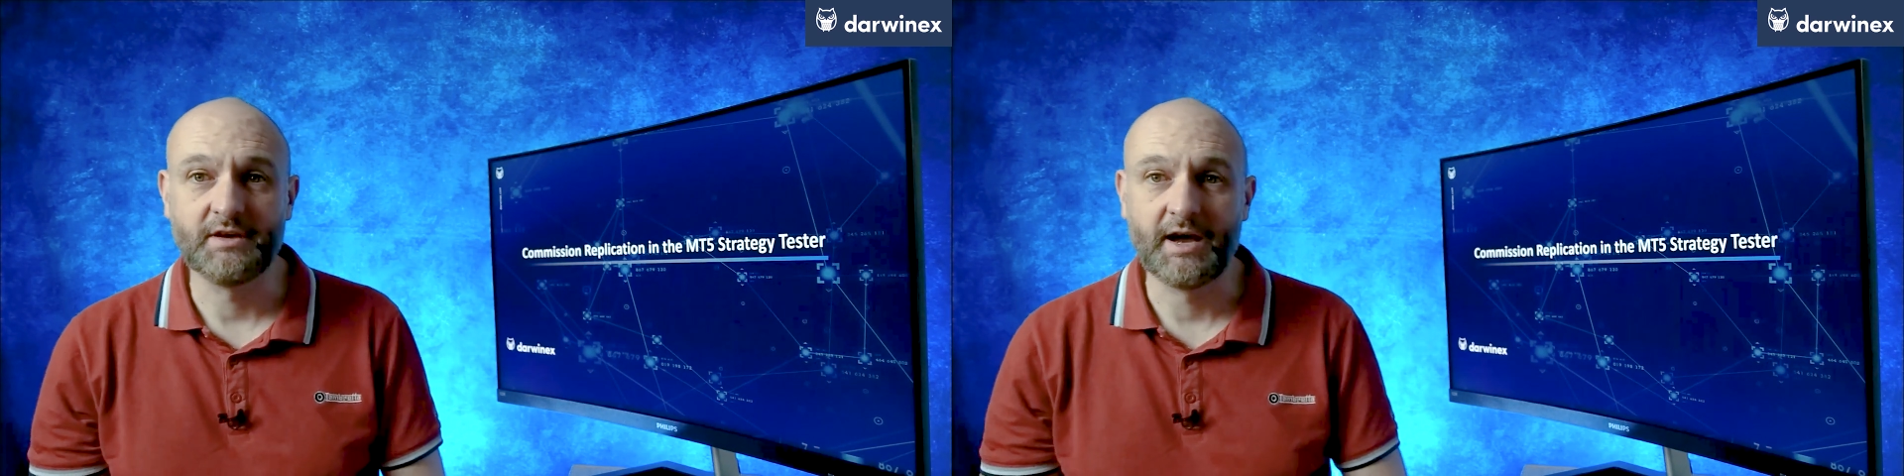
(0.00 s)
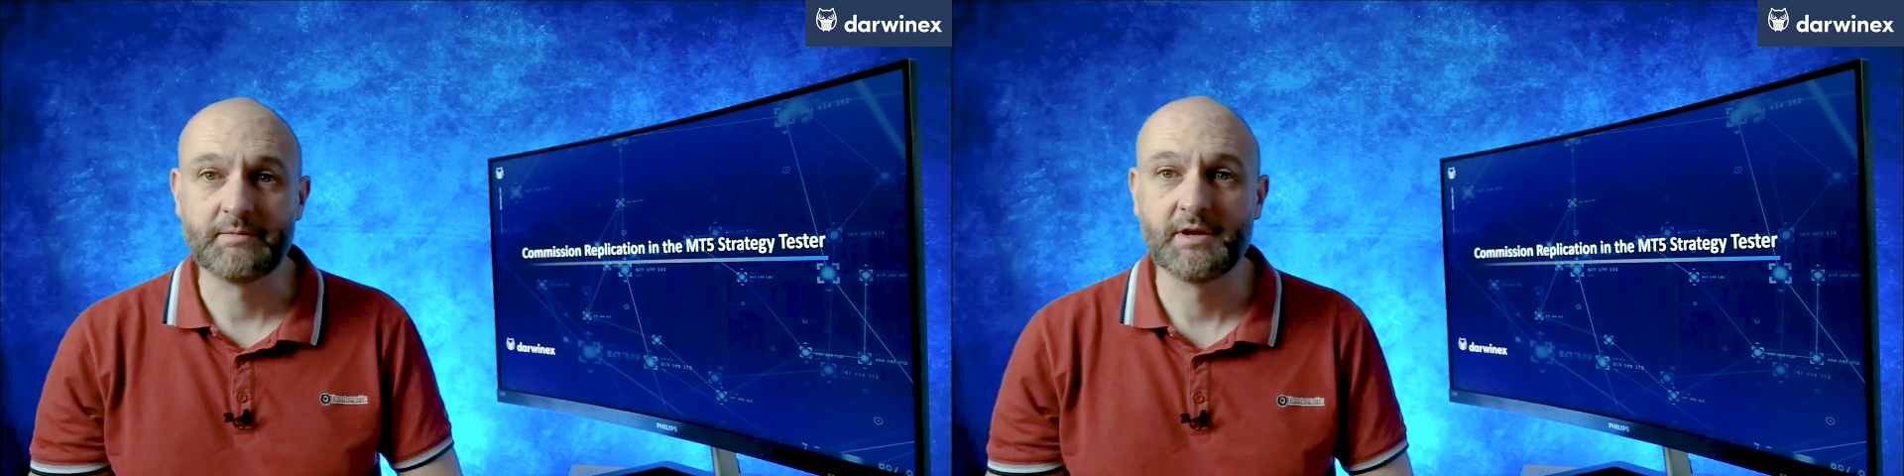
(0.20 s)

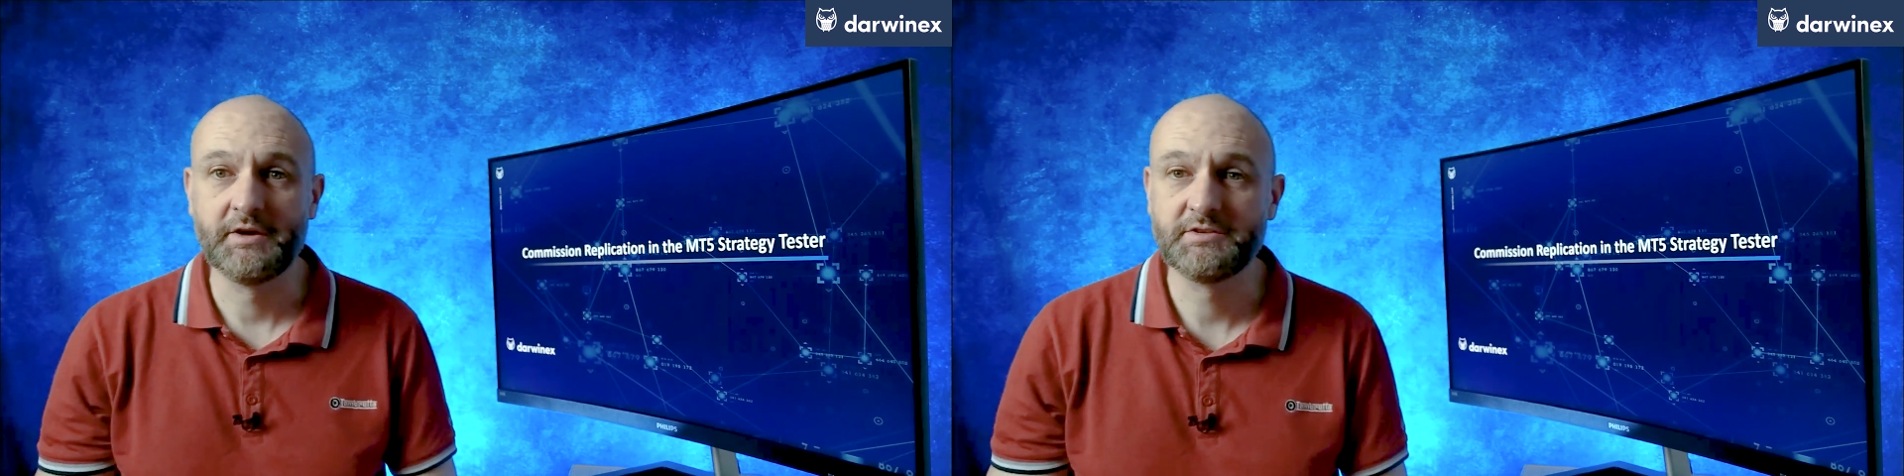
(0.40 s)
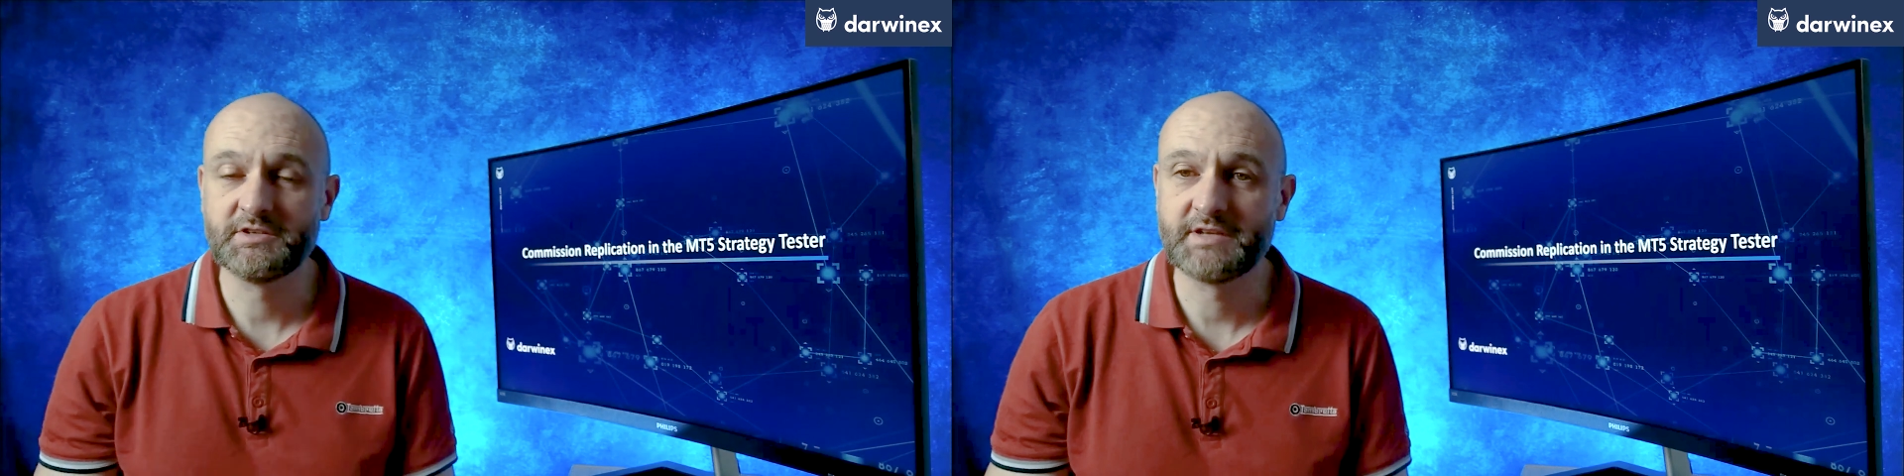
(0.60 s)
that I'm
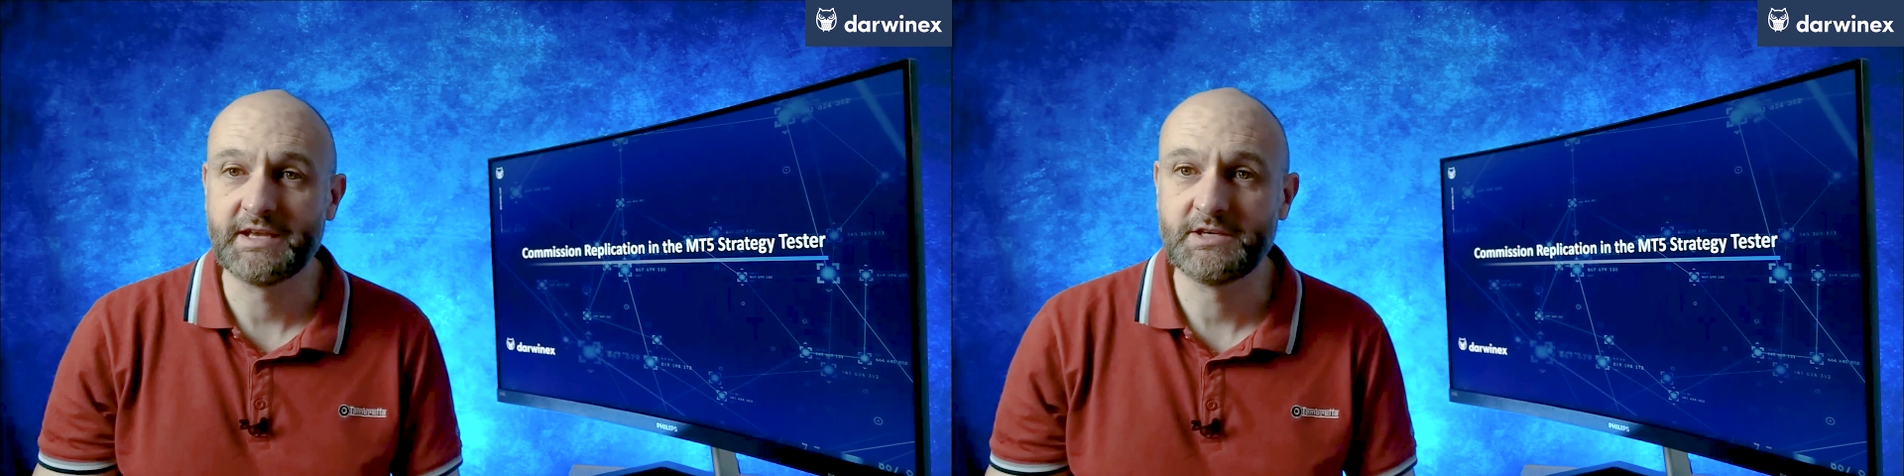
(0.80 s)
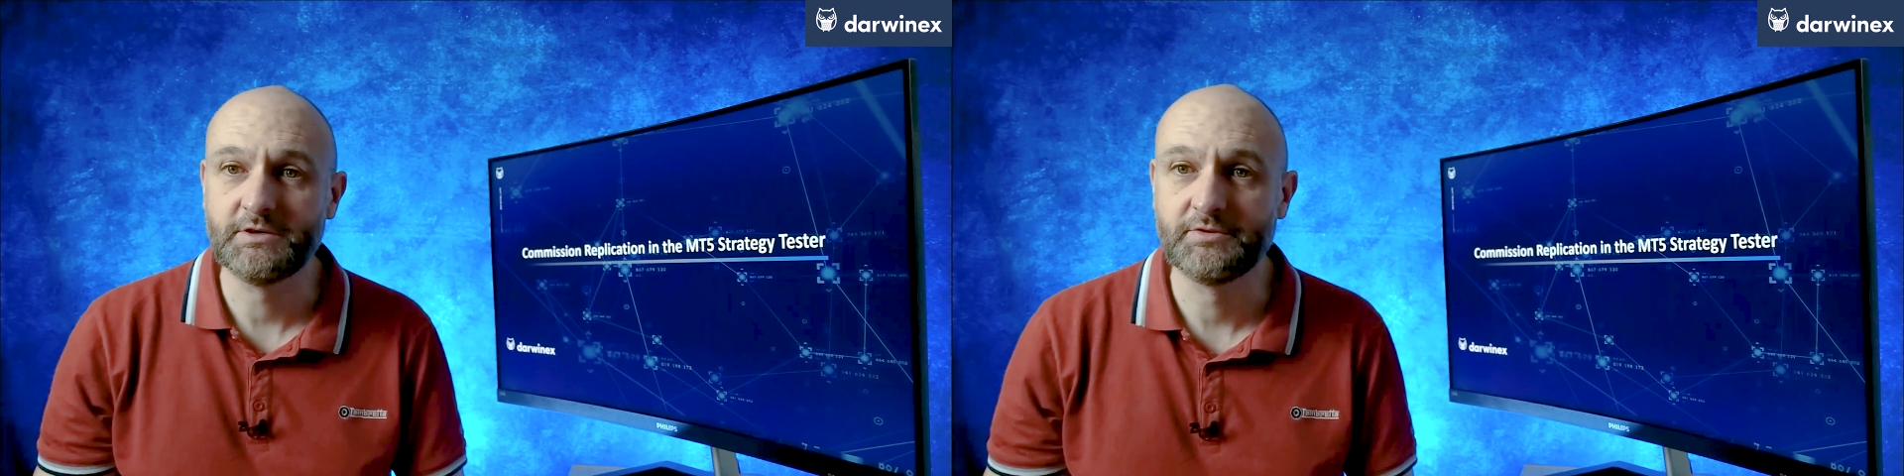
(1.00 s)
going to take